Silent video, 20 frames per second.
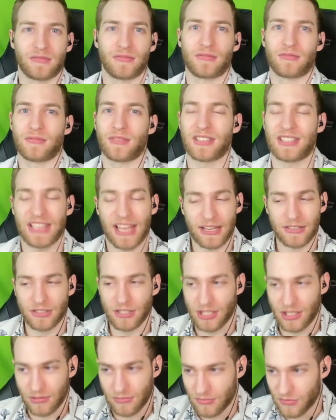one does he
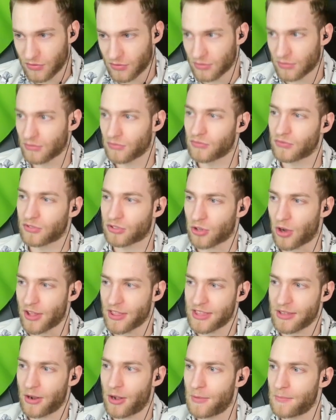actually or draw
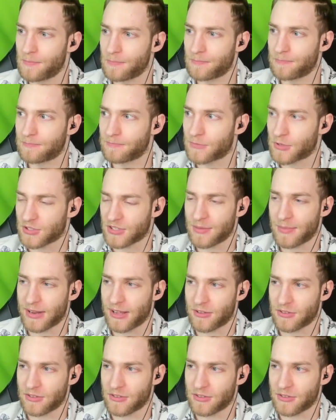it all, or somebody